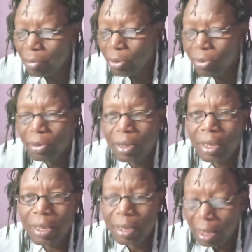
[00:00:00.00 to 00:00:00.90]
between
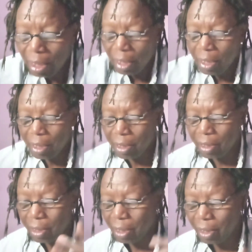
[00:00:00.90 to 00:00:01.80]
this, that
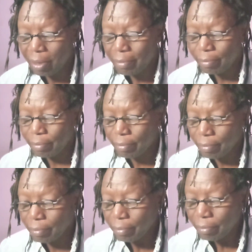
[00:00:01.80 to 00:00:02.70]
this thing
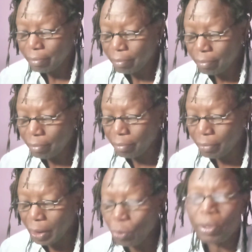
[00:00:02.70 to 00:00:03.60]

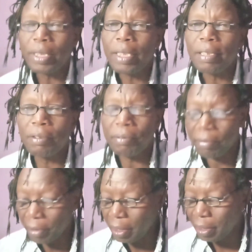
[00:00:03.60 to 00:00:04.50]
was taken on
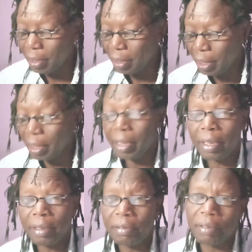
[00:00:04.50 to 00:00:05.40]
faith, and
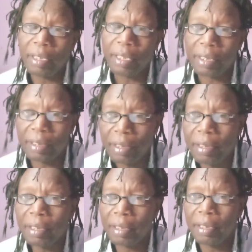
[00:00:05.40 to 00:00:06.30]
it really
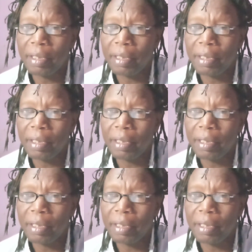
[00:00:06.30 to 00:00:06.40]
existed.